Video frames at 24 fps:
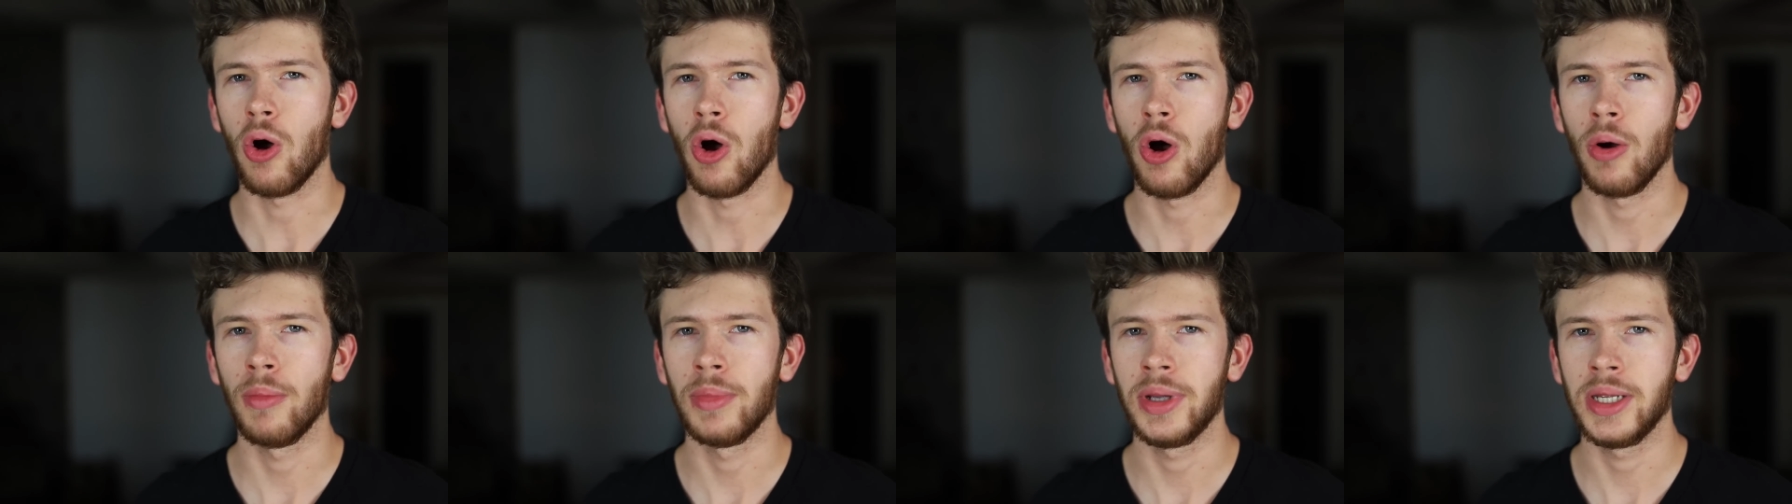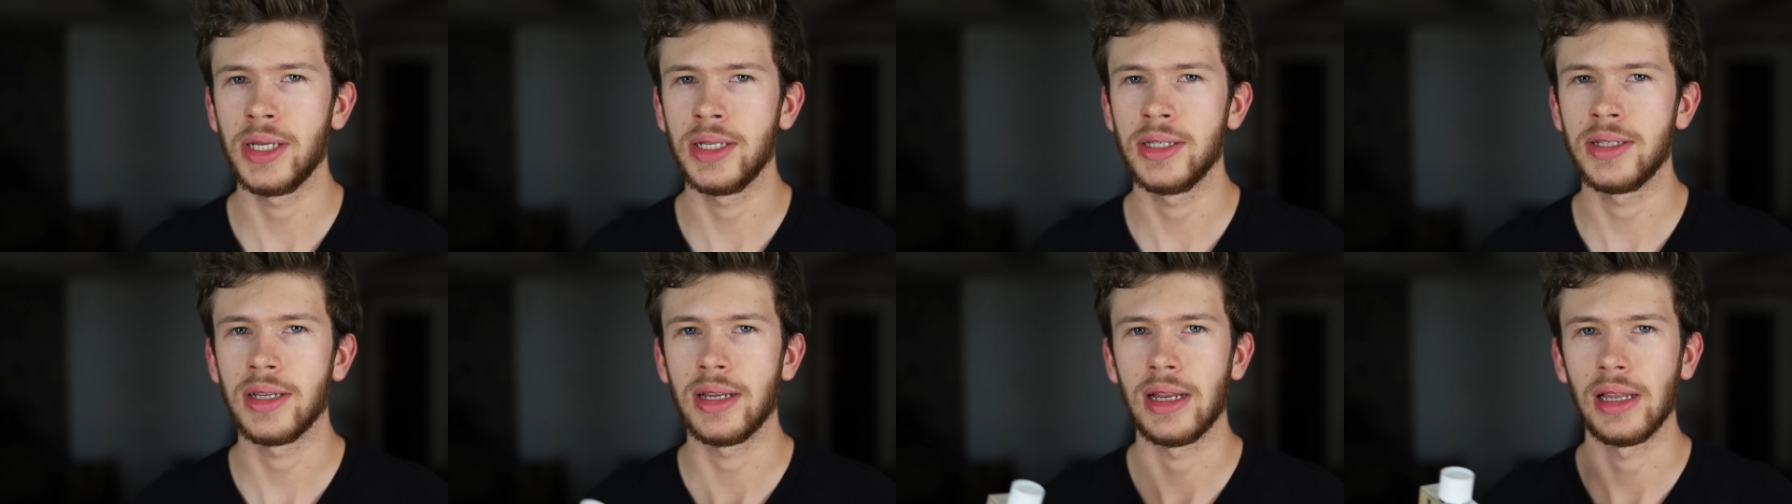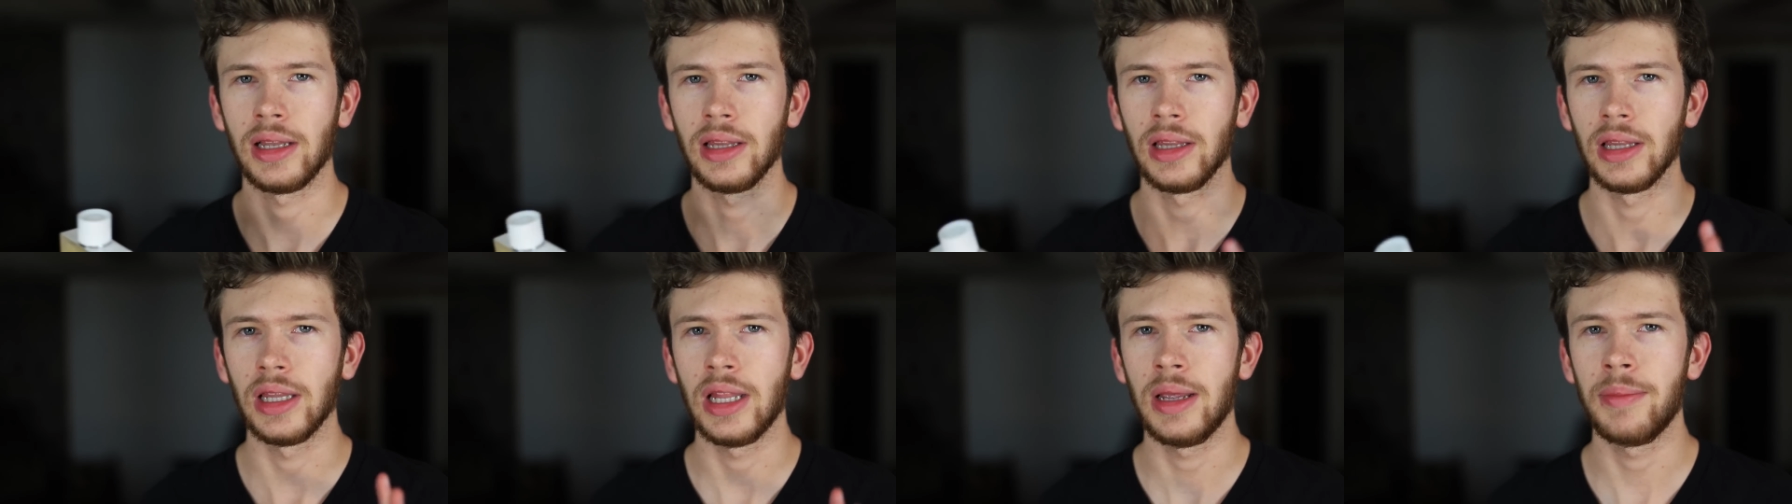almond
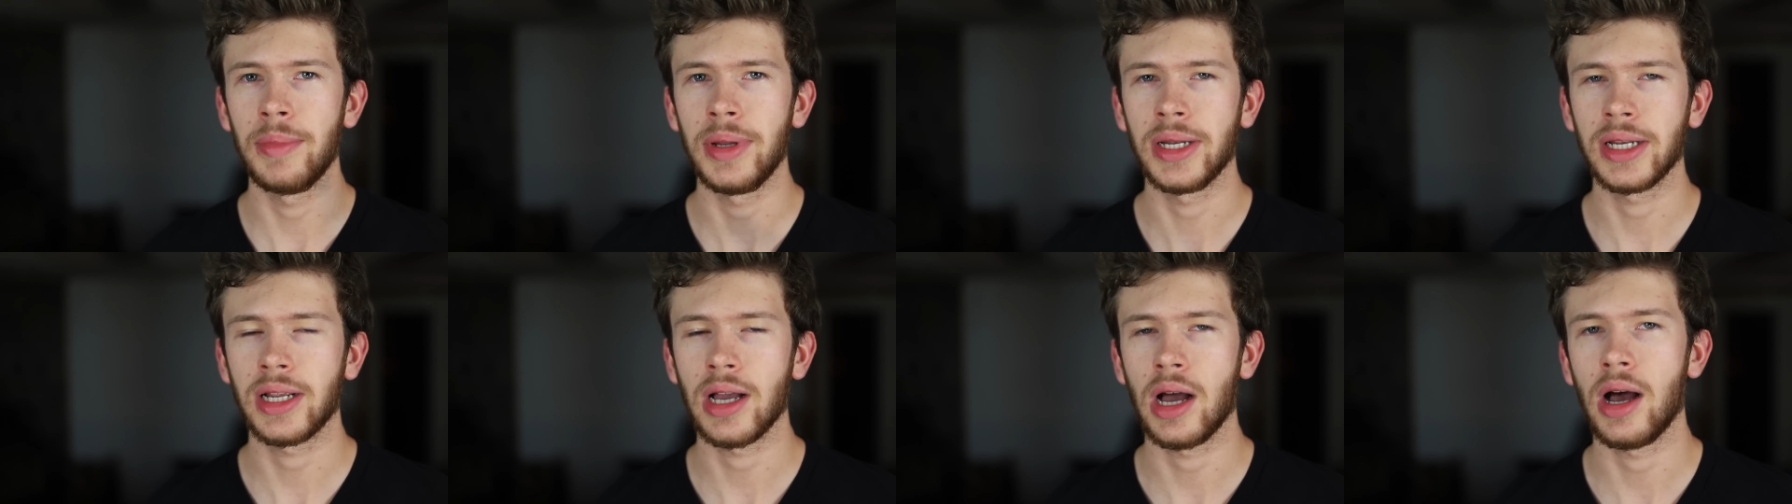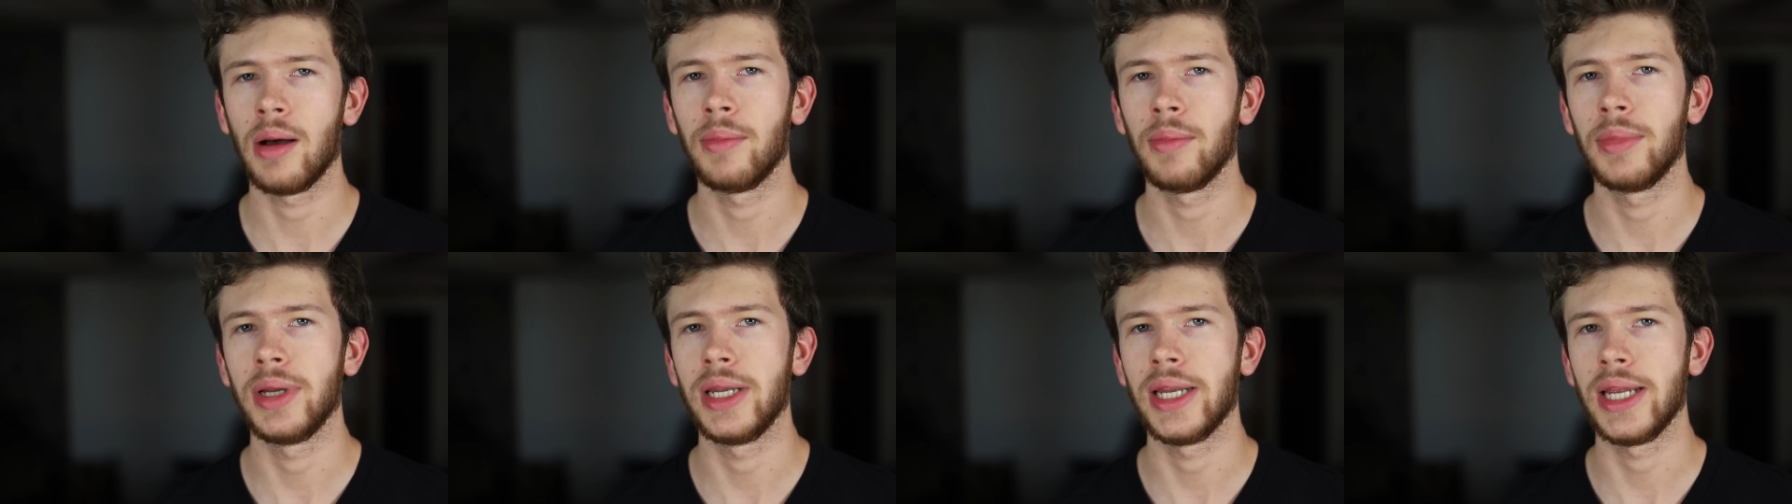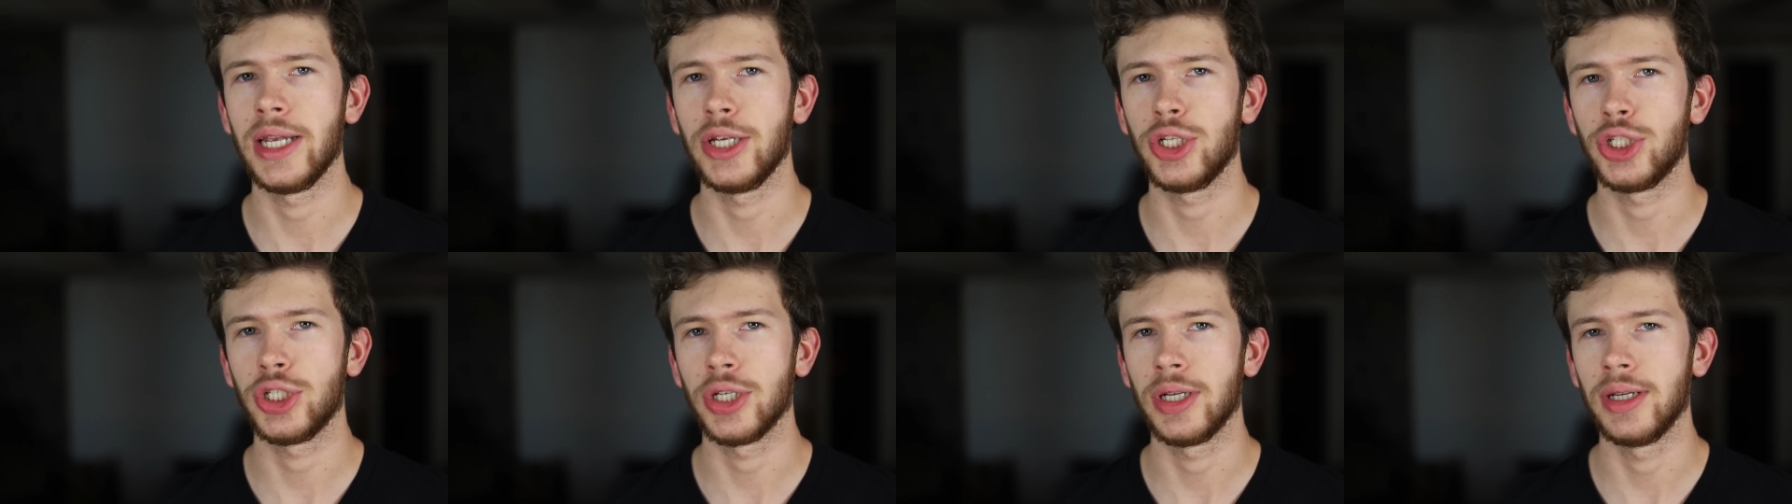and lemon
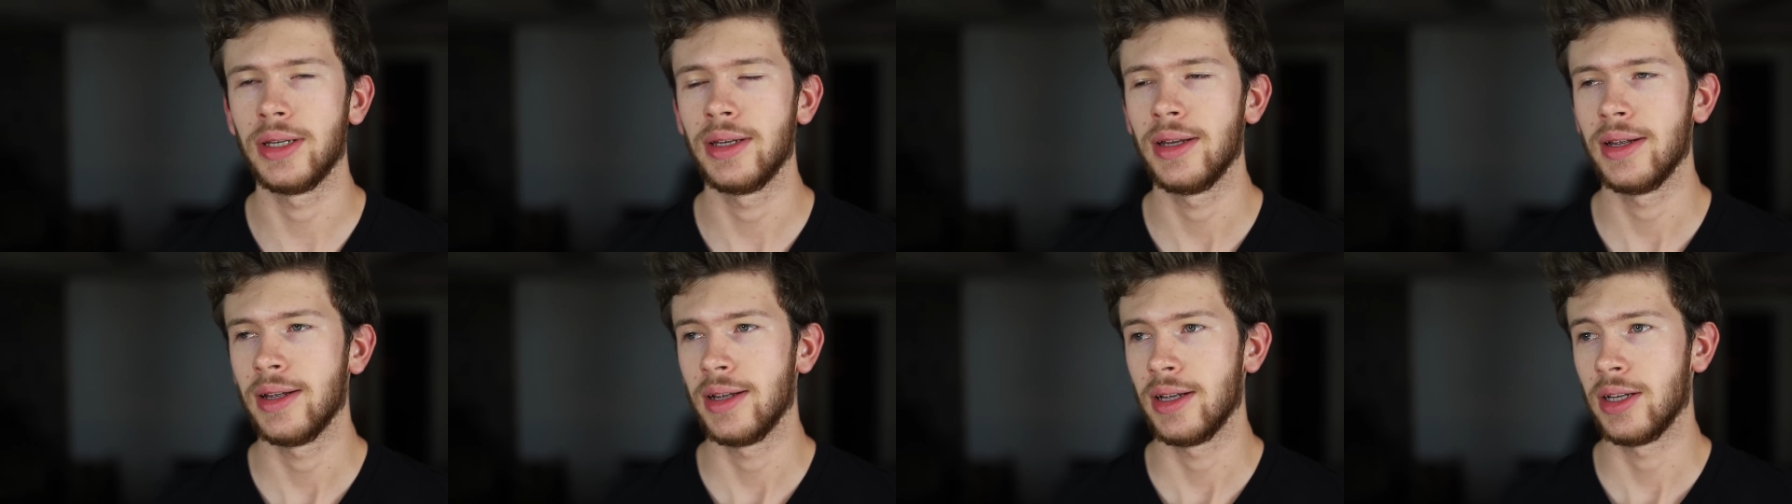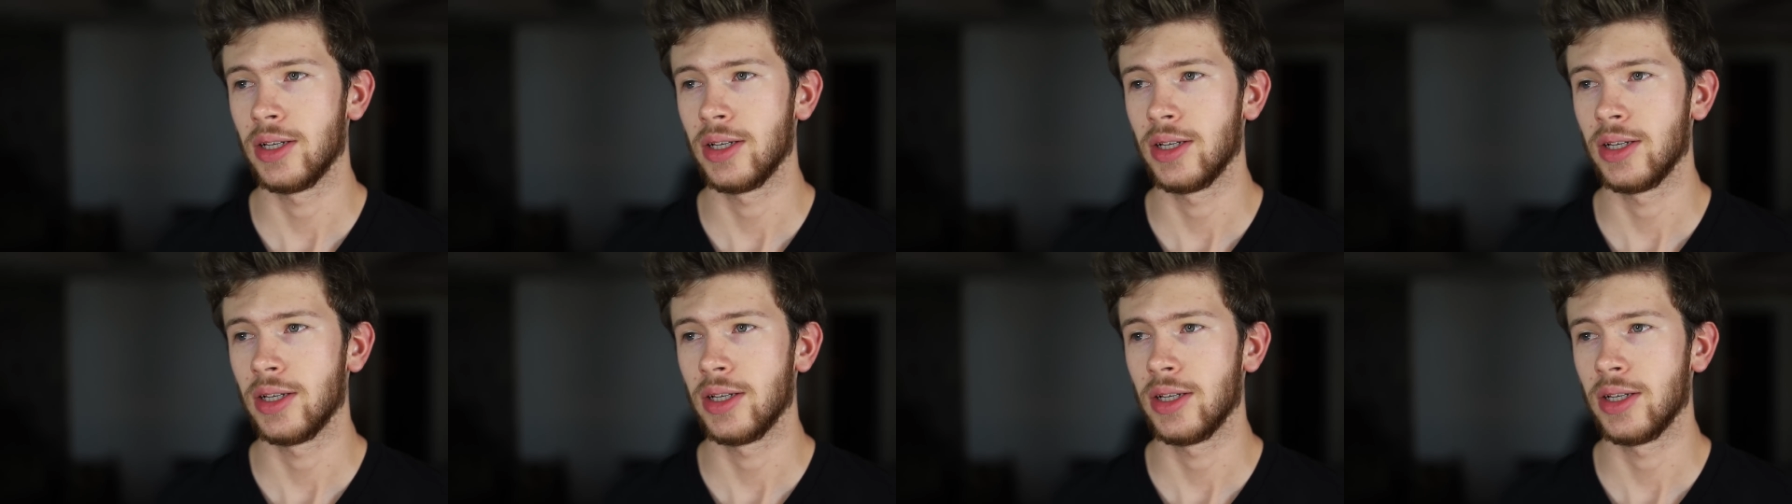combination.